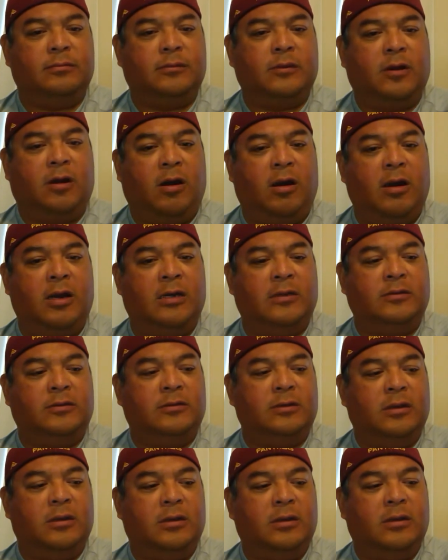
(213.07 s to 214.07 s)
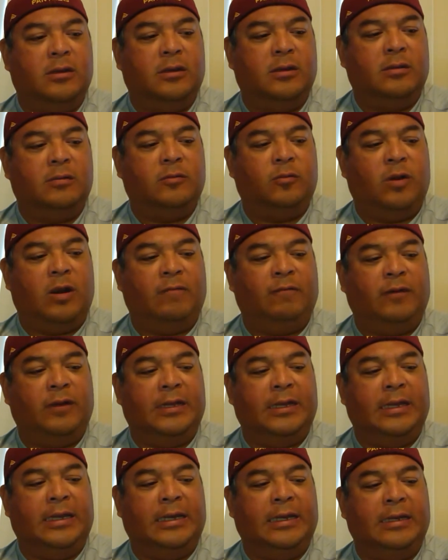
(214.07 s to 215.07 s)
cards,
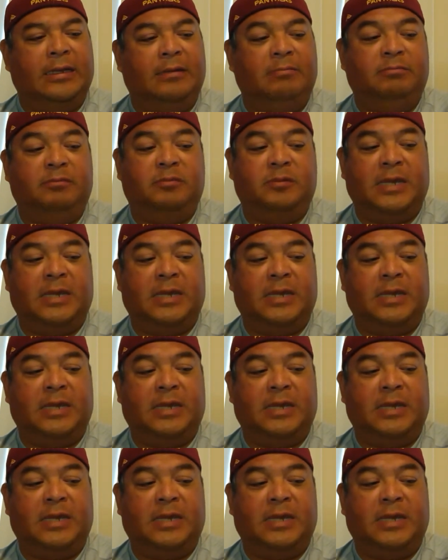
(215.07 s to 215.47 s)
roughly